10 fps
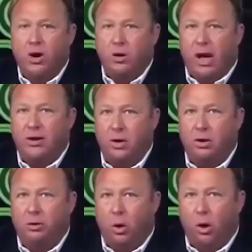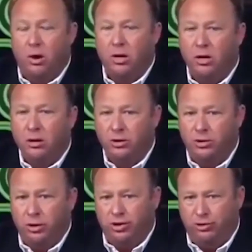What do I do, Lord?
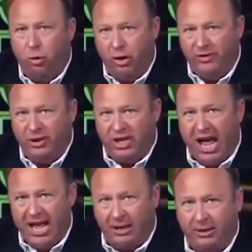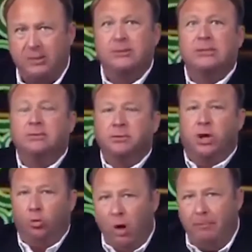Destroy the child,
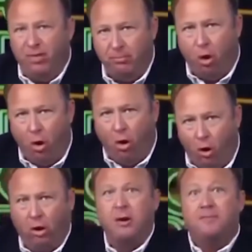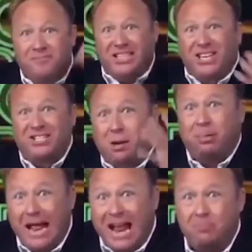corrupt them all. This is their
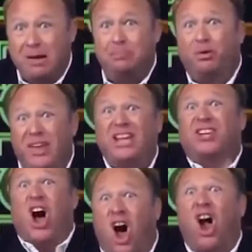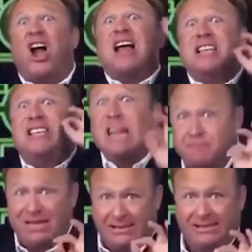plan, people. These are
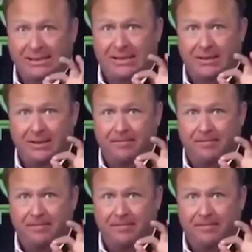demons.